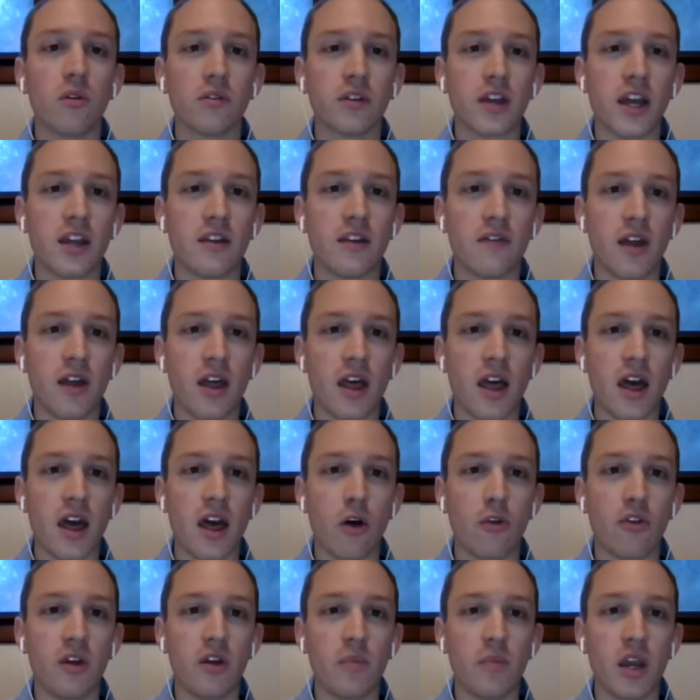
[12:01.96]
kind of
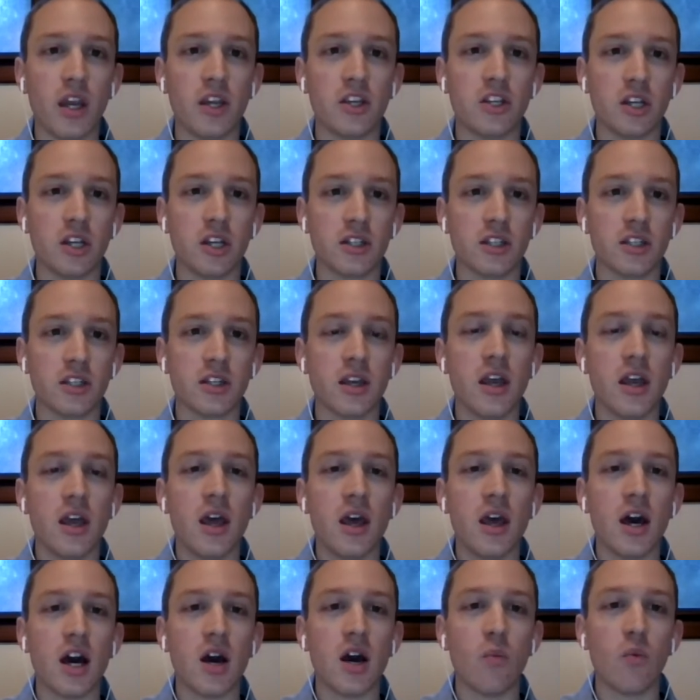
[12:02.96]
healthy patient,
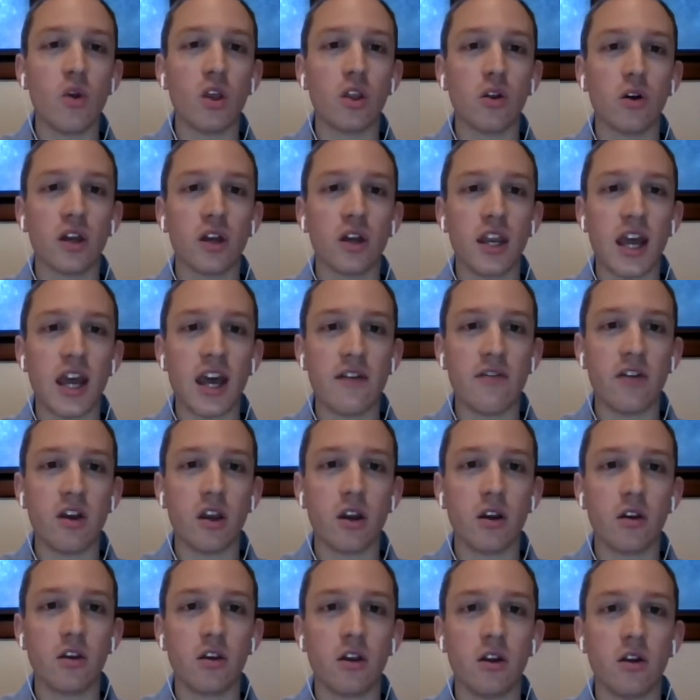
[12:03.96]
we look at
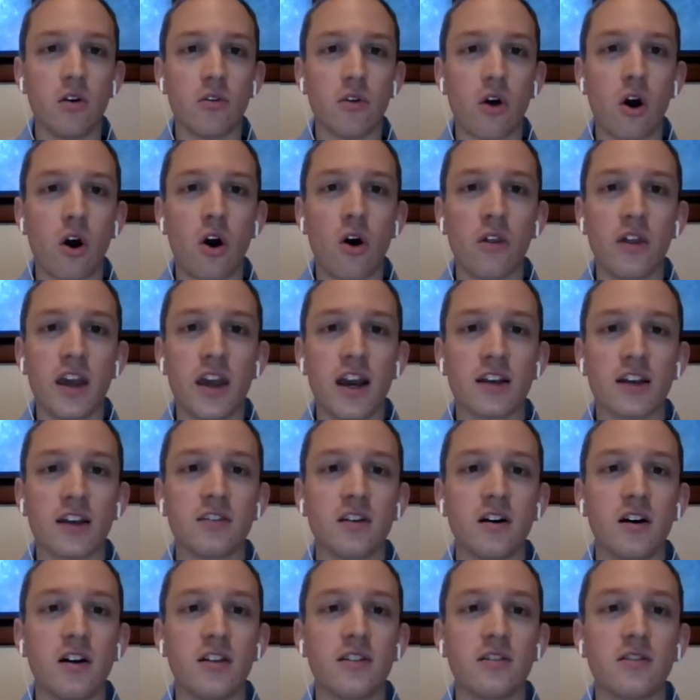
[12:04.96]
having all the
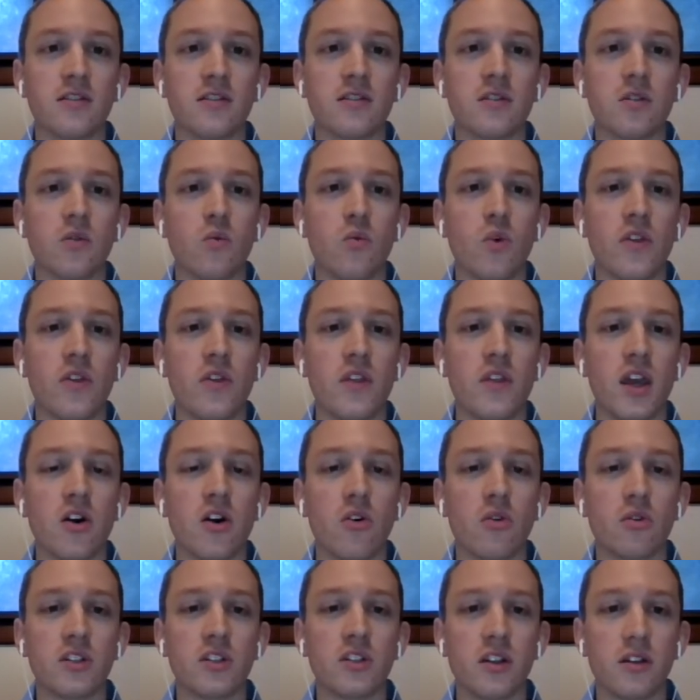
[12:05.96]
exons. When they
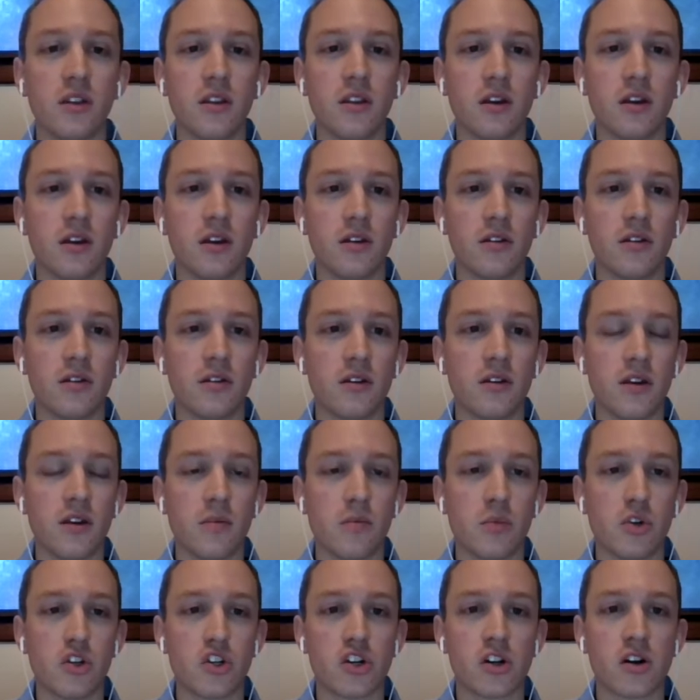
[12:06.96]
go to the
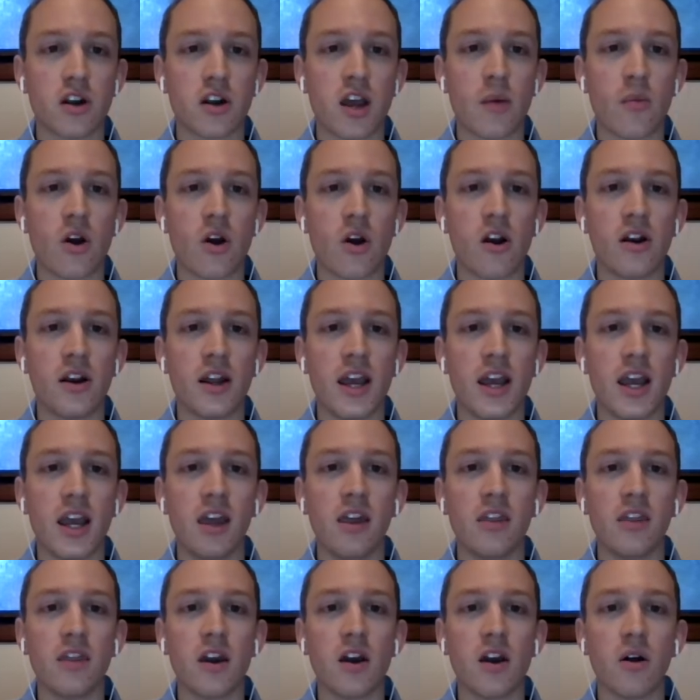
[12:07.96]
mature
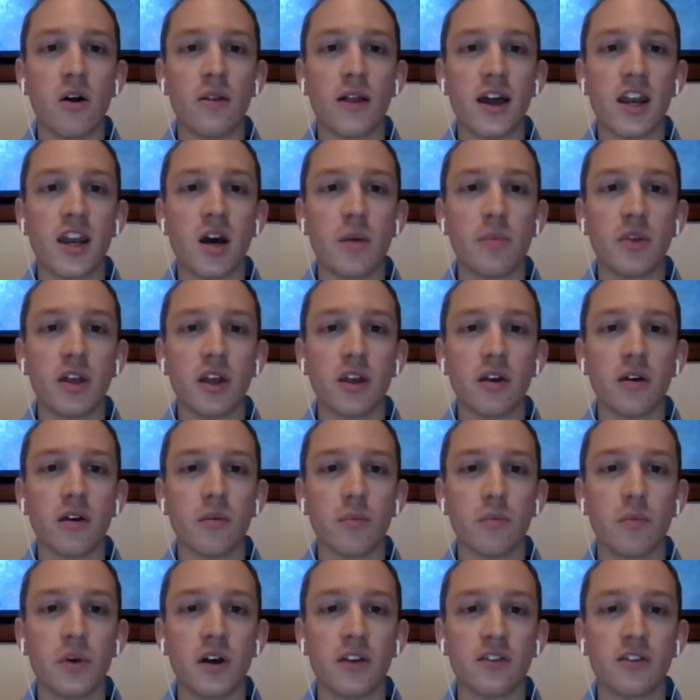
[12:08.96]
mRNA, they all line up like
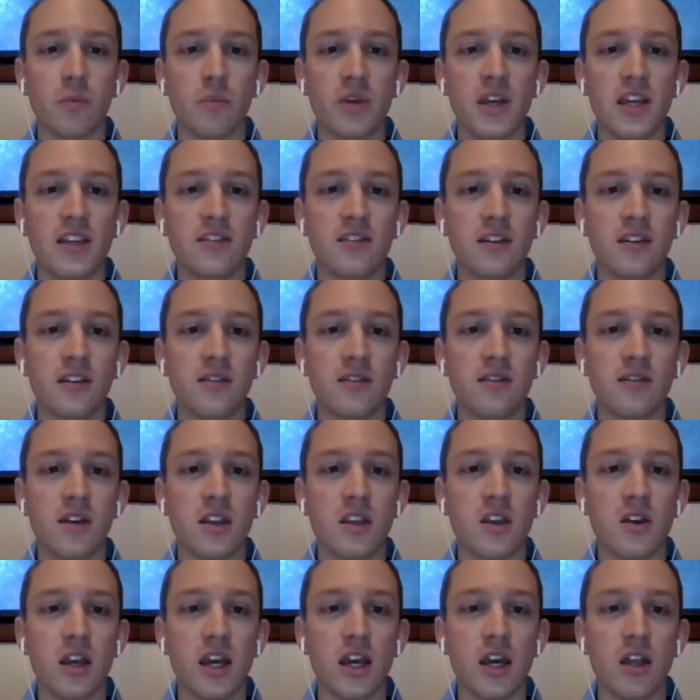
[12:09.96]
puzzle pieces,
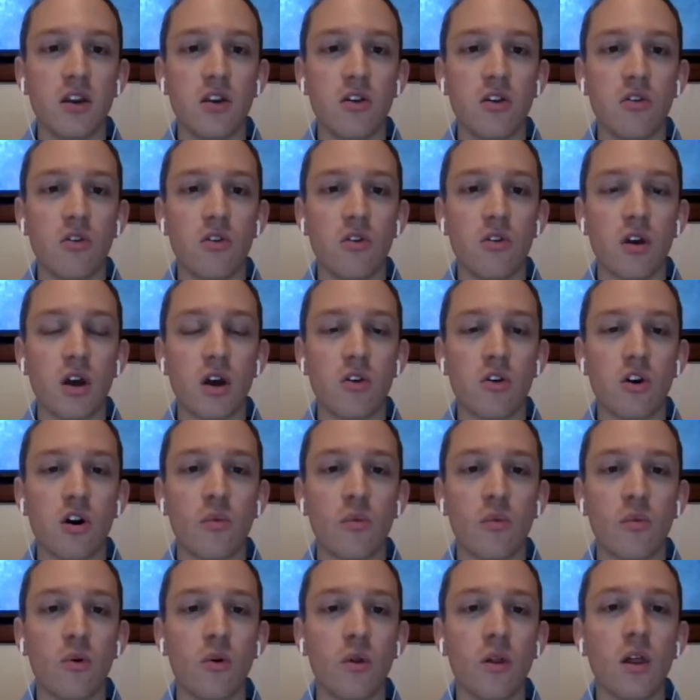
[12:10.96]
and you get a
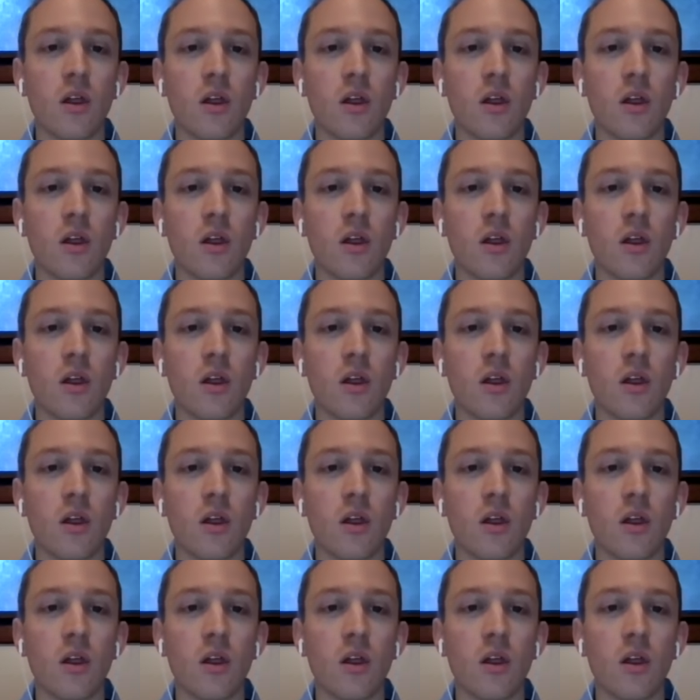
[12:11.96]
normal